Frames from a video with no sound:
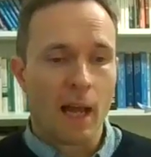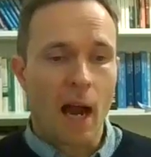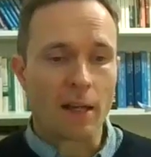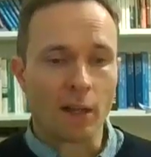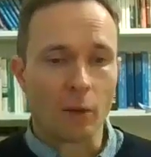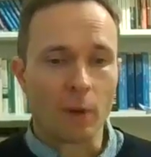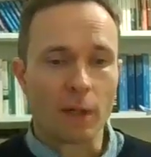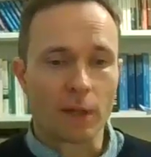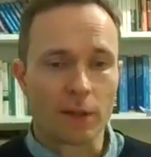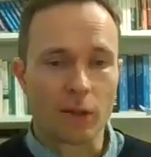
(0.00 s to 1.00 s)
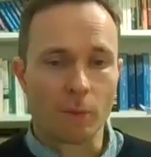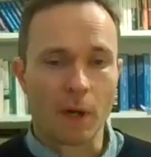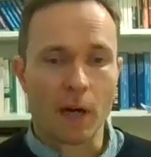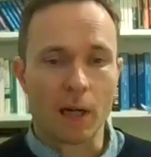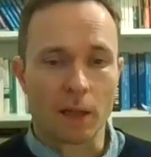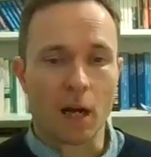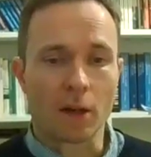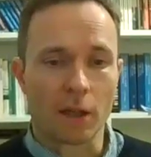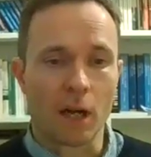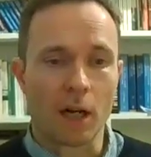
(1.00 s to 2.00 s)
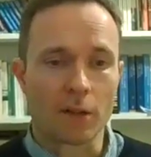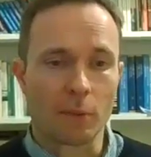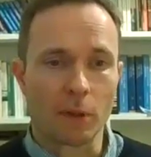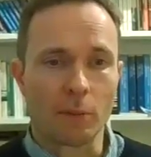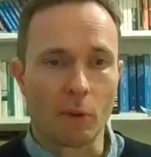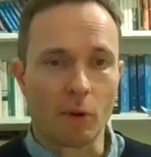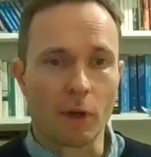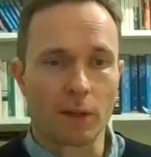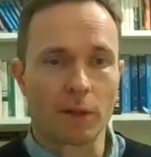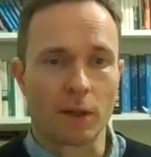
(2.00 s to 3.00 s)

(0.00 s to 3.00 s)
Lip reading: And when you're somewhere, the longer you are somewhere, the more it